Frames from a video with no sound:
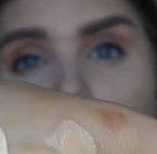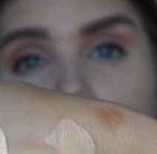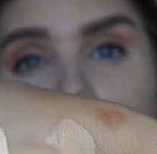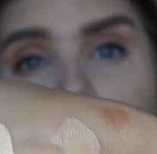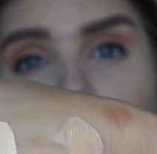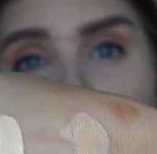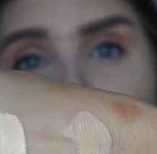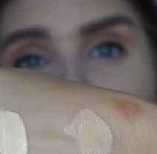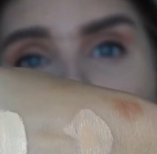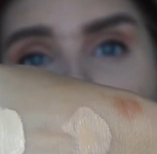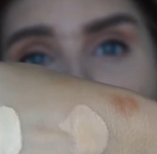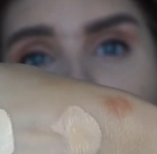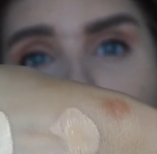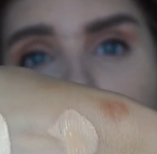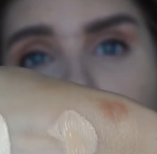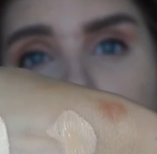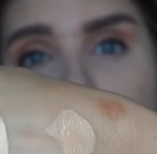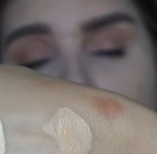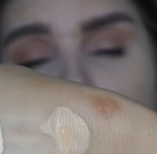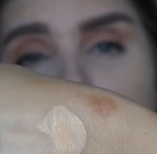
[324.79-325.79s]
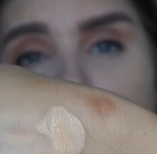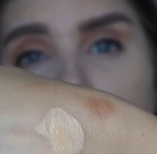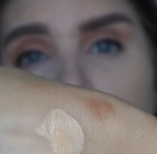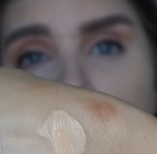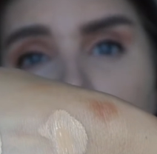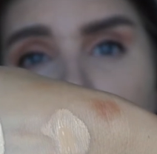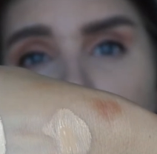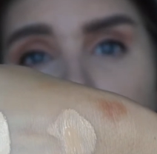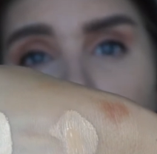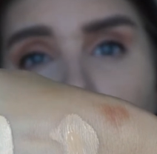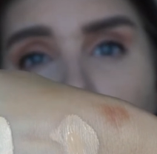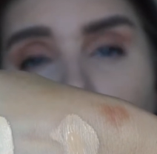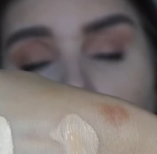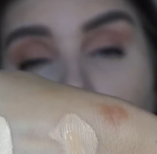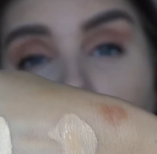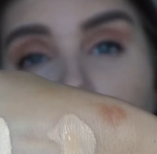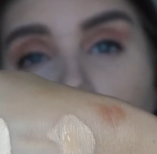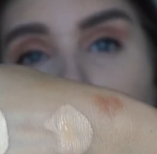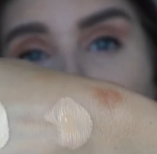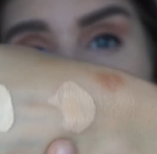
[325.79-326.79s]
Tape, and this is C5 from